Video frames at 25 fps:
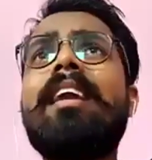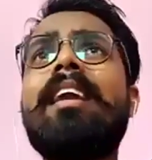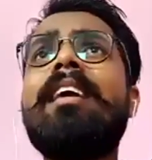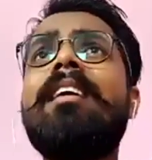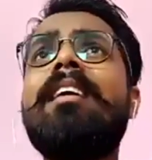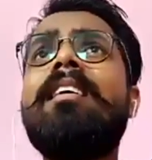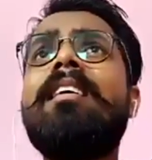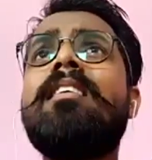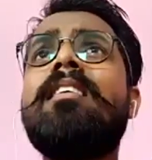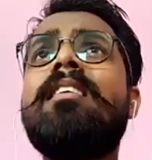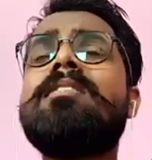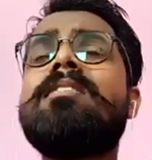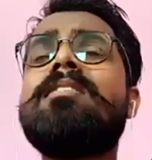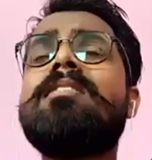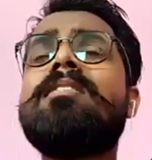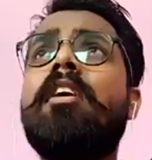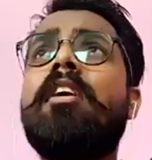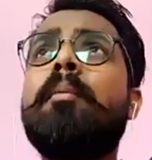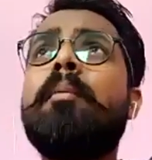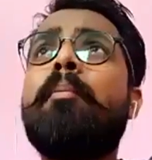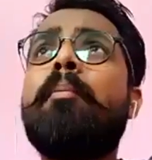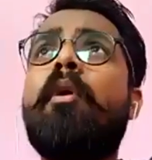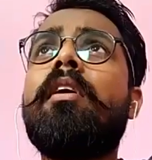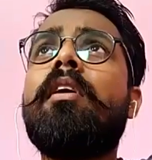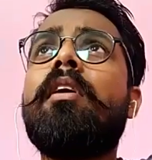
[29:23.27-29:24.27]
it's not
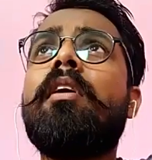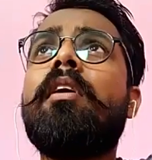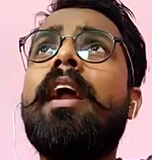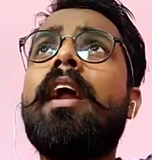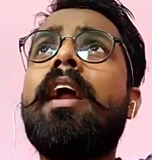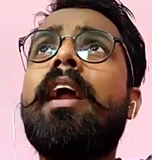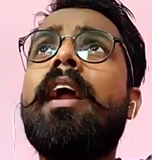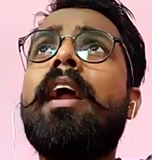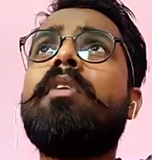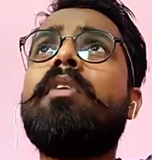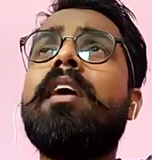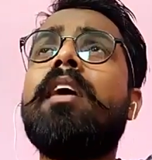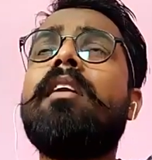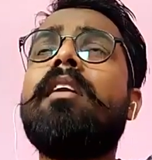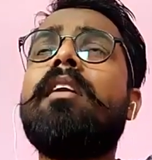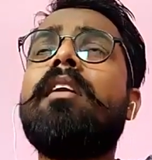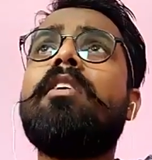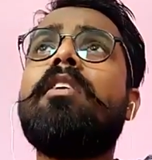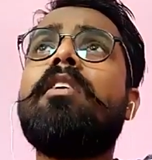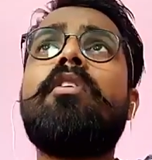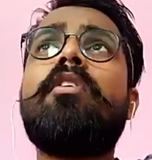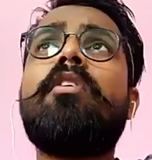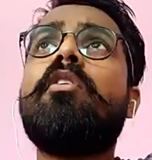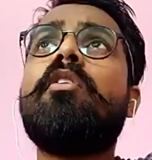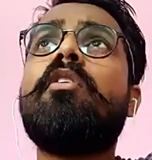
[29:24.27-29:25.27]
important that
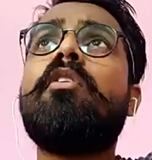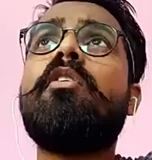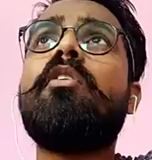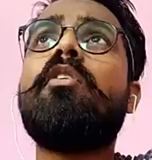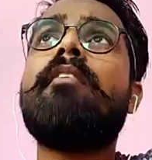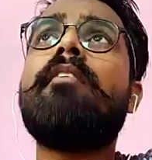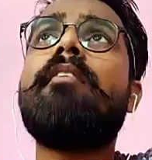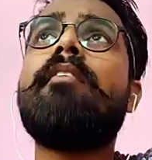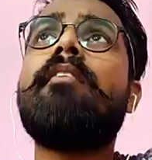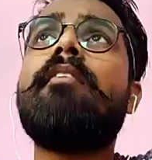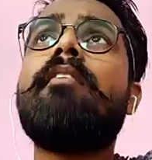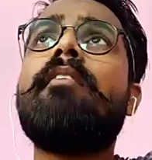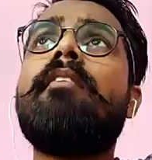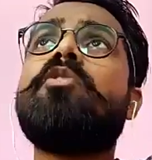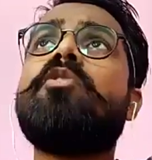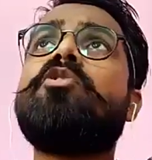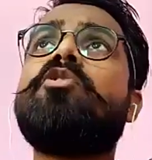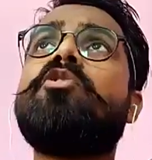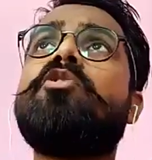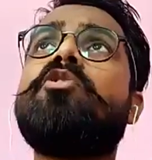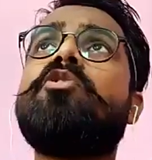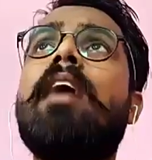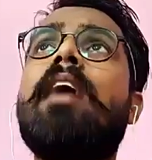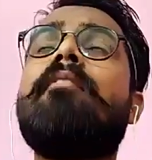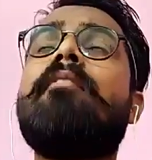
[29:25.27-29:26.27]
you should have a
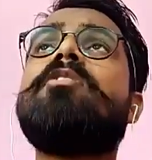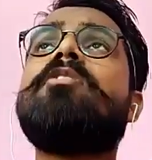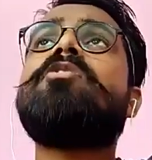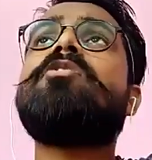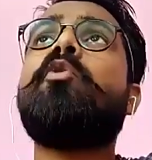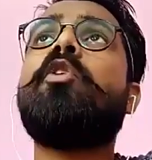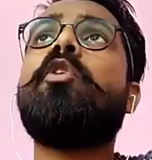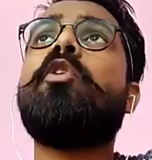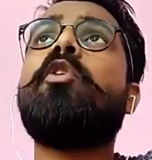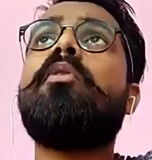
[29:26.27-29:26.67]
studio.